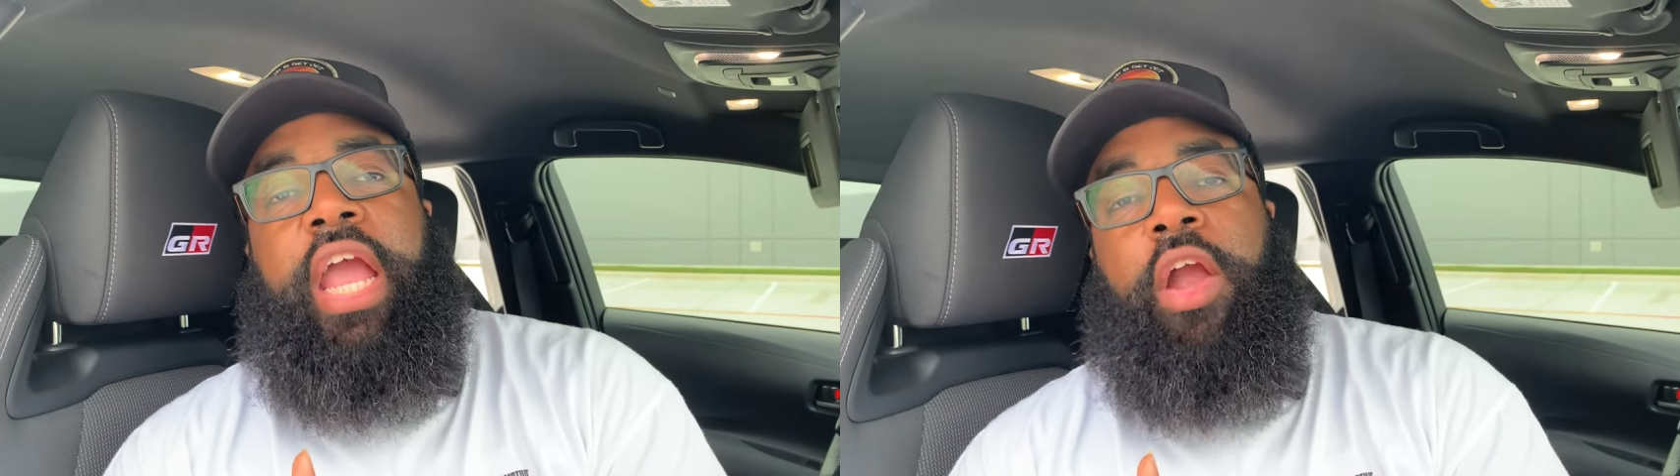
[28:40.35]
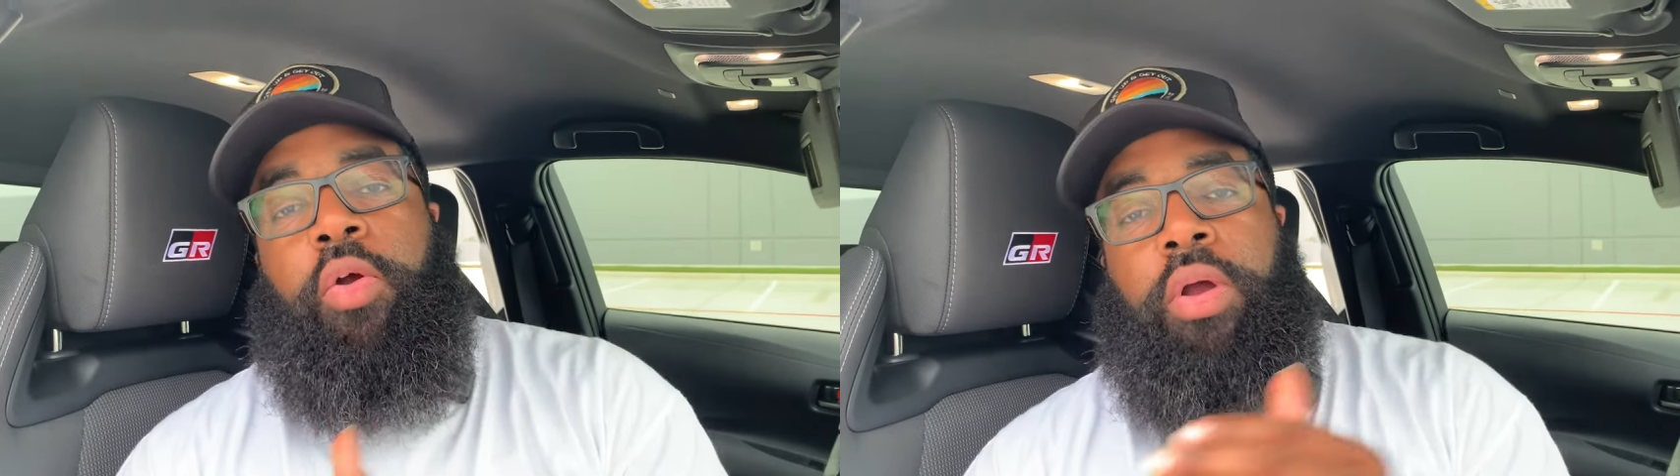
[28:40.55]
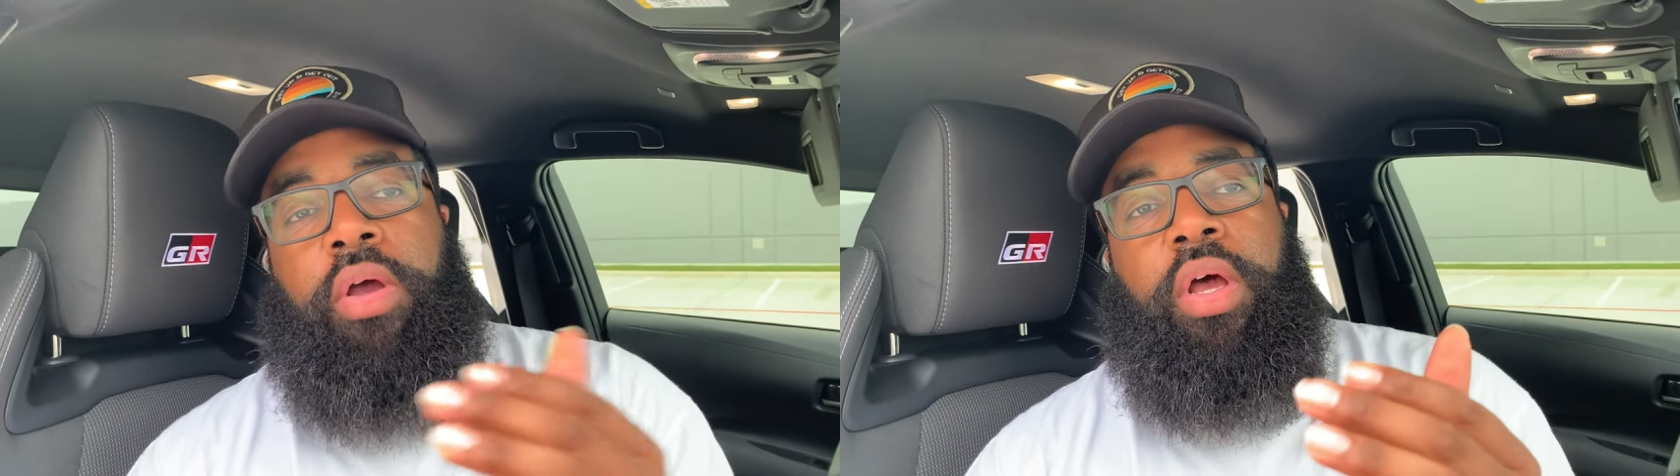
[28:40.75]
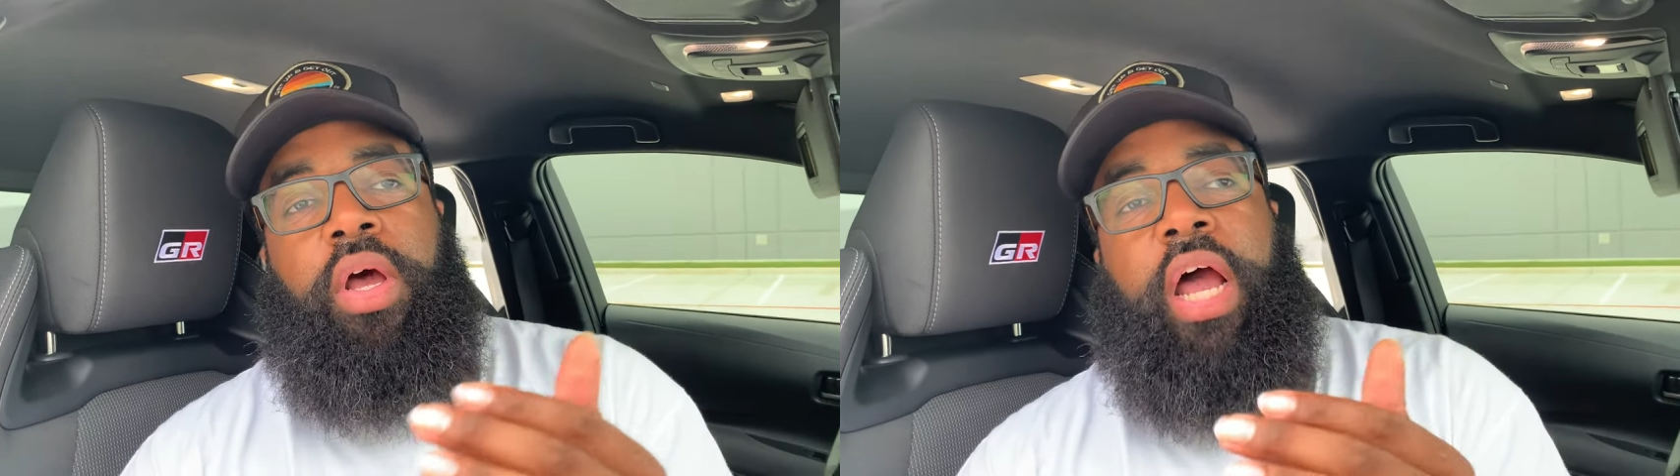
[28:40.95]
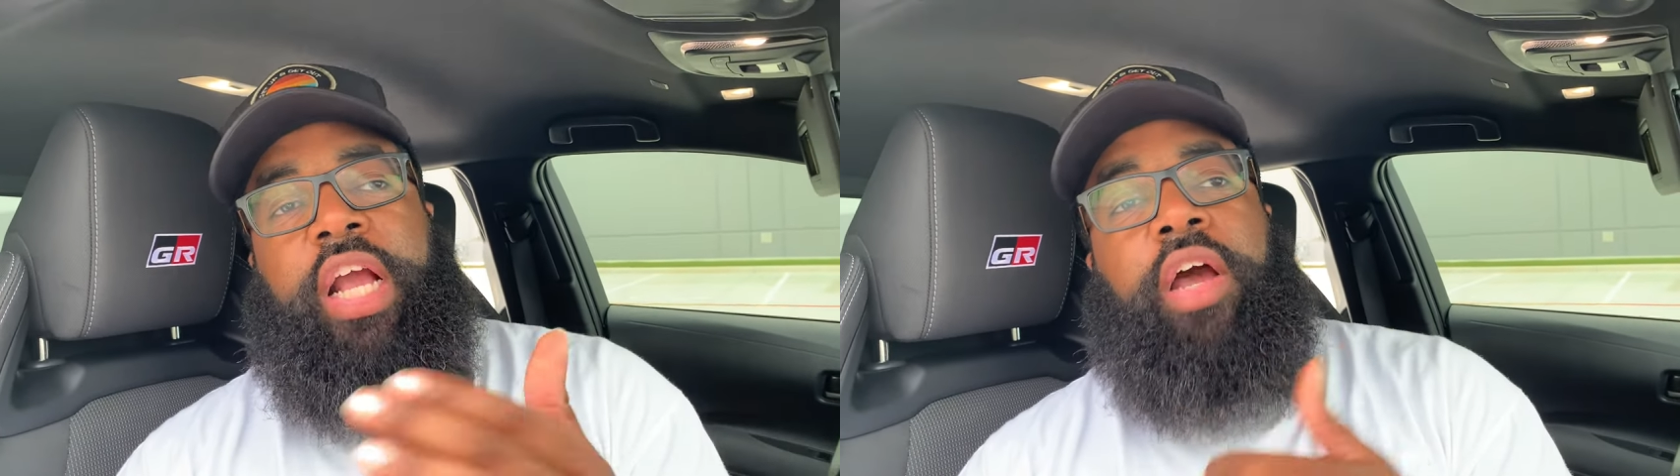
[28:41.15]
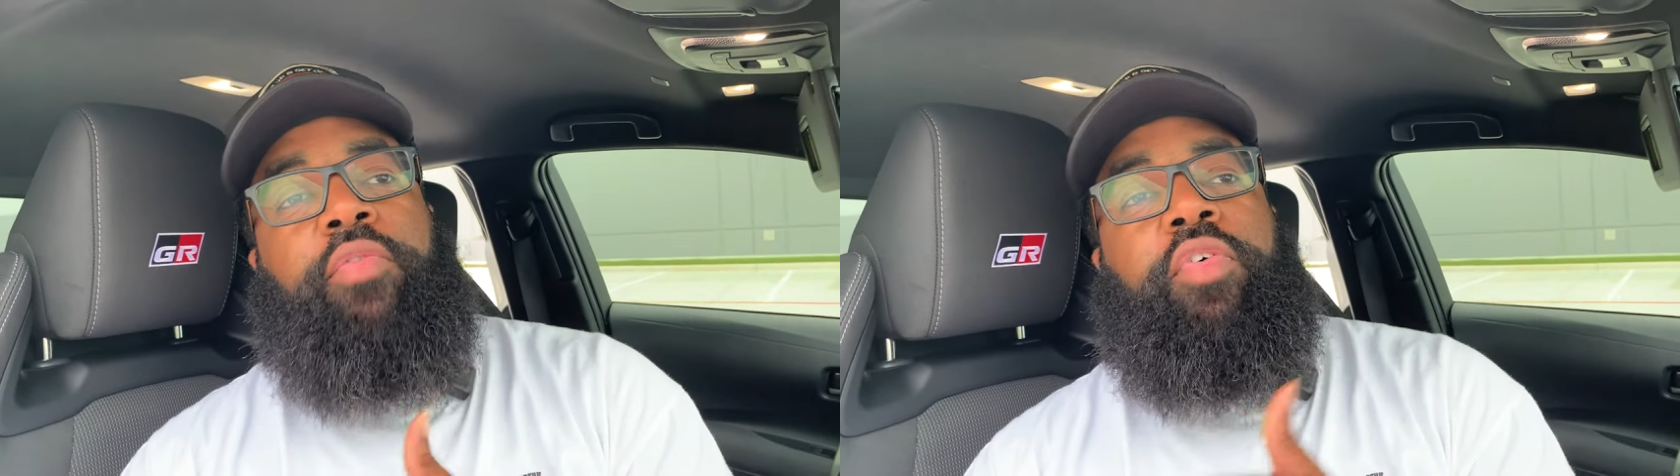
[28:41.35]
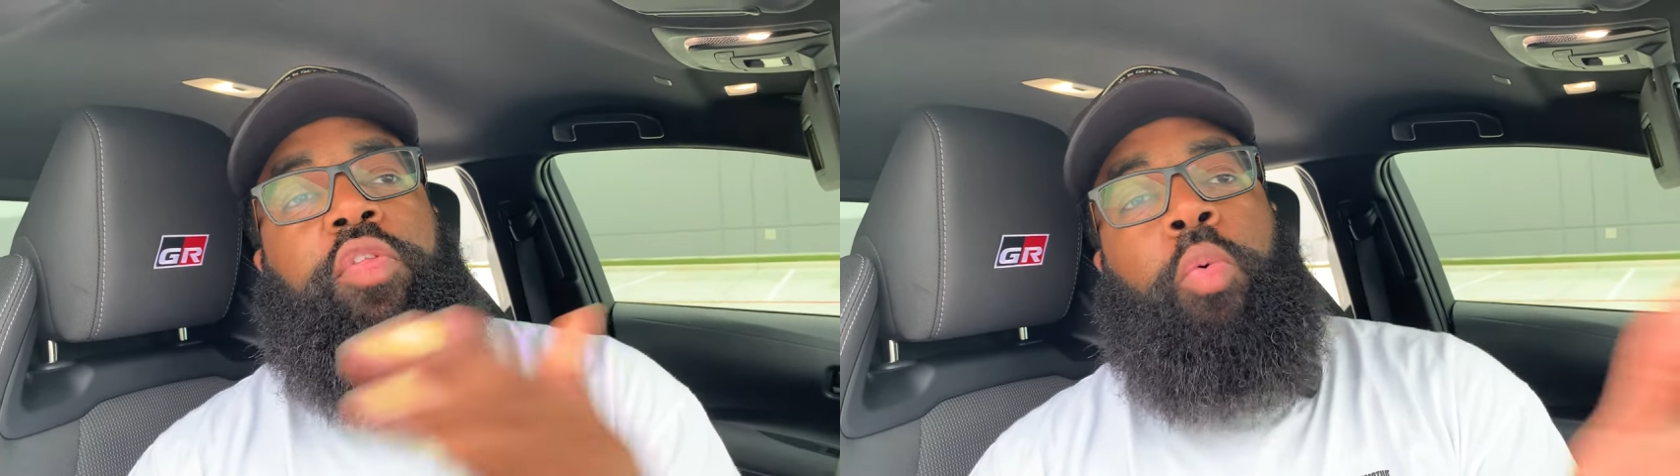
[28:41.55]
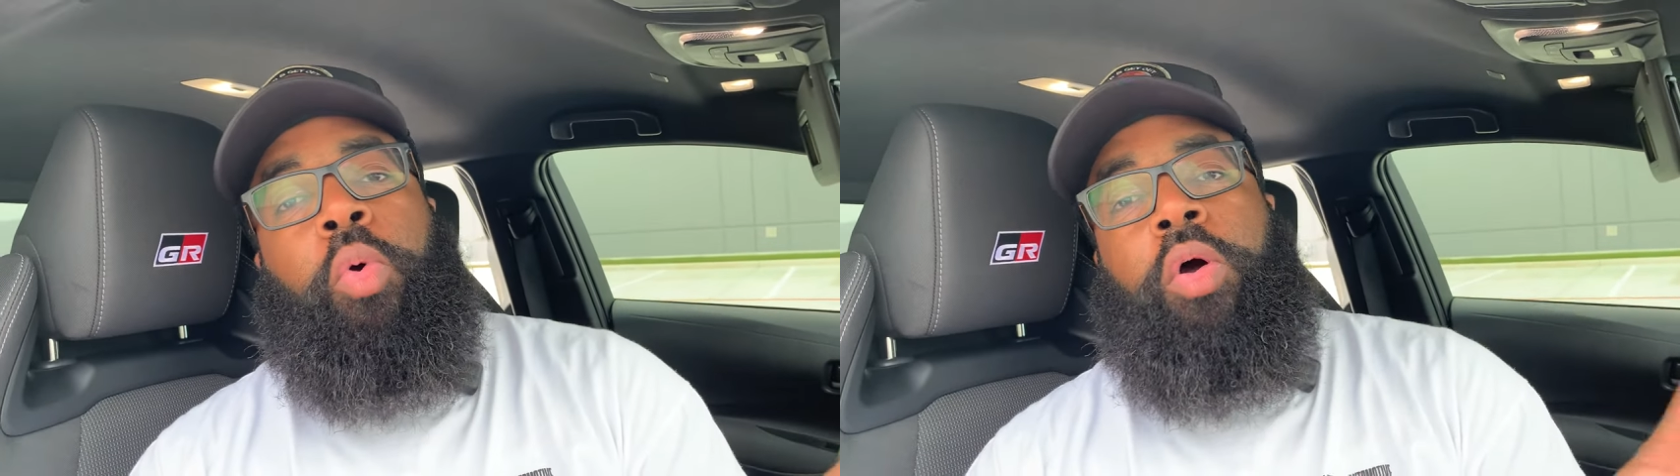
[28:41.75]

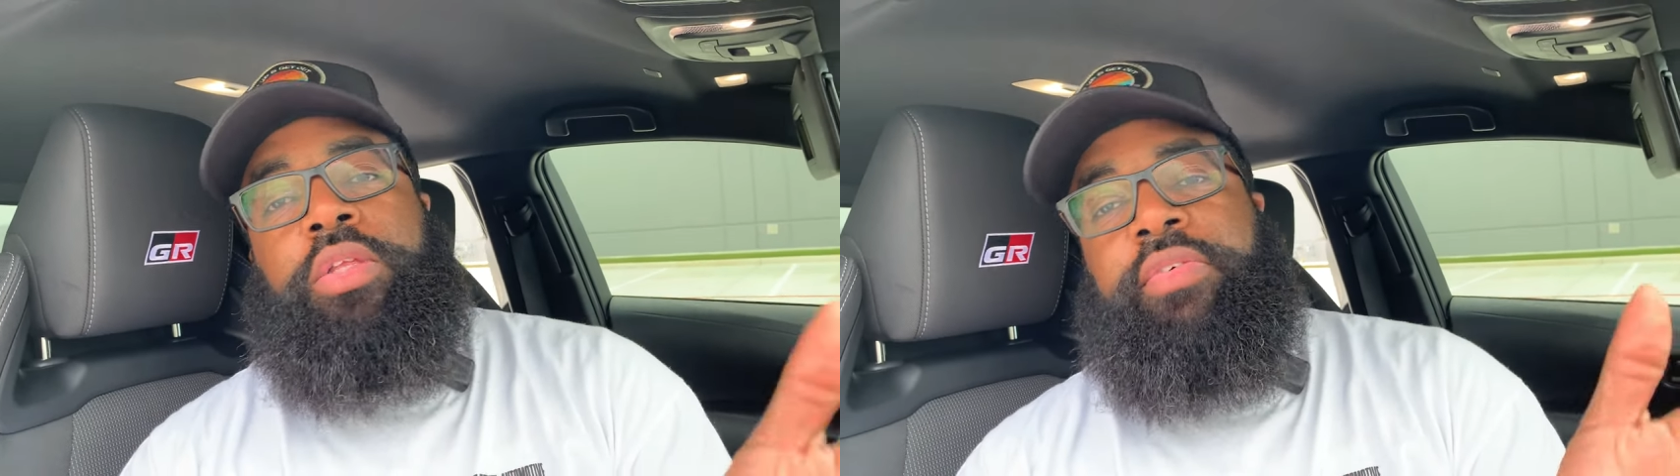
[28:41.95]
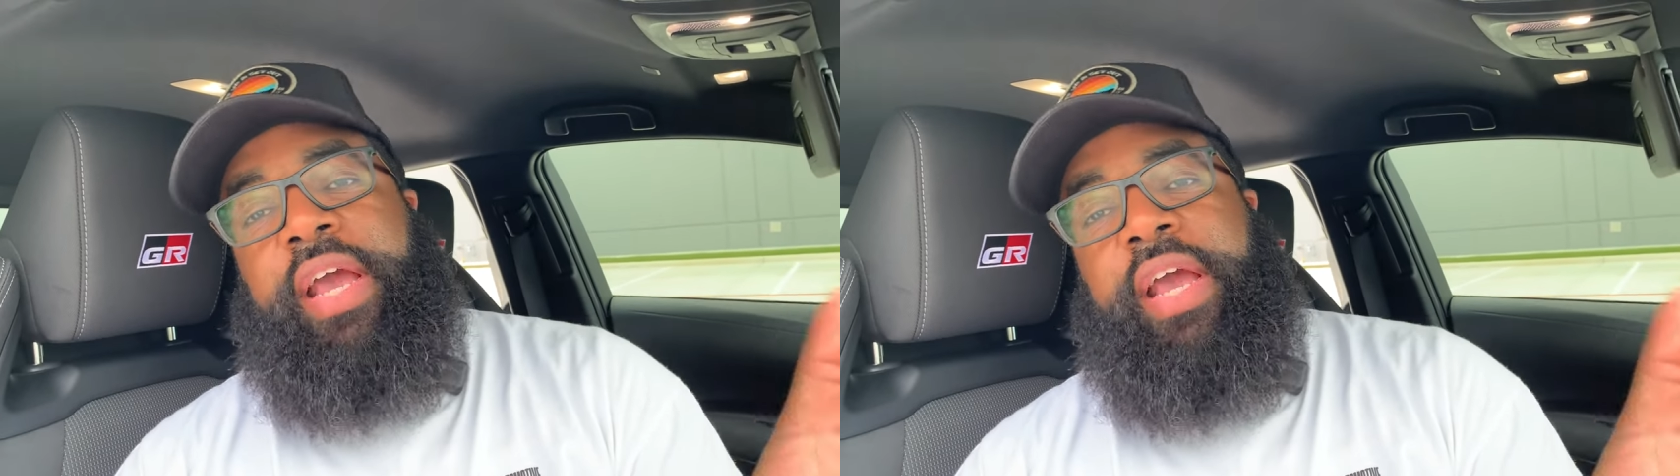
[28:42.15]
world of